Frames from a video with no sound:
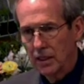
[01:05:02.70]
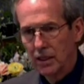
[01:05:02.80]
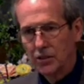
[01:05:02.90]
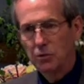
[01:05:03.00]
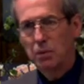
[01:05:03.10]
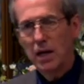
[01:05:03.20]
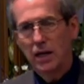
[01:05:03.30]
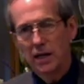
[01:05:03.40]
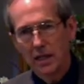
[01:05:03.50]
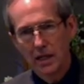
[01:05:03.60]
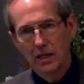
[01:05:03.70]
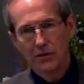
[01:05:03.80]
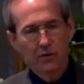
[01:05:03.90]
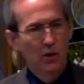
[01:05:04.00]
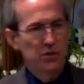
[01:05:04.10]
to buy a
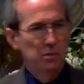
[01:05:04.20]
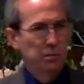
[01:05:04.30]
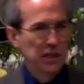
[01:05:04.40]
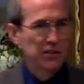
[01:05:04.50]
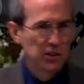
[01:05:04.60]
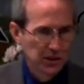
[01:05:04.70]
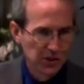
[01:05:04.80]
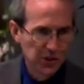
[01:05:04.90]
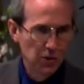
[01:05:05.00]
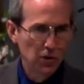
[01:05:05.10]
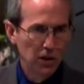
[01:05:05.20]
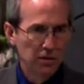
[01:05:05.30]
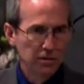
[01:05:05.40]
frozen pizza at the store?